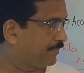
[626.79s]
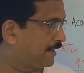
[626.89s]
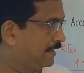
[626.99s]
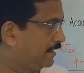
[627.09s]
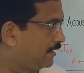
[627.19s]

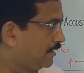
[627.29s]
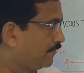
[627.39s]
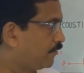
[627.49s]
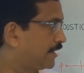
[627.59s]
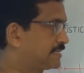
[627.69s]

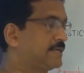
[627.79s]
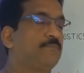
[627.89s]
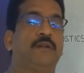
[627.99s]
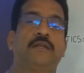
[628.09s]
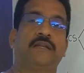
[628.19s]
for
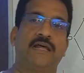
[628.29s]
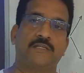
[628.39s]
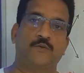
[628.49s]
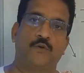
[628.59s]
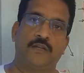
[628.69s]
example,
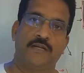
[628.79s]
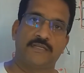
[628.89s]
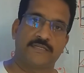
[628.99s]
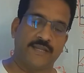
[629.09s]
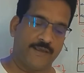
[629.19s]
glass wool, let
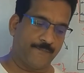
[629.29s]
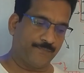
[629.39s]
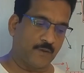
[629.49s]
us take.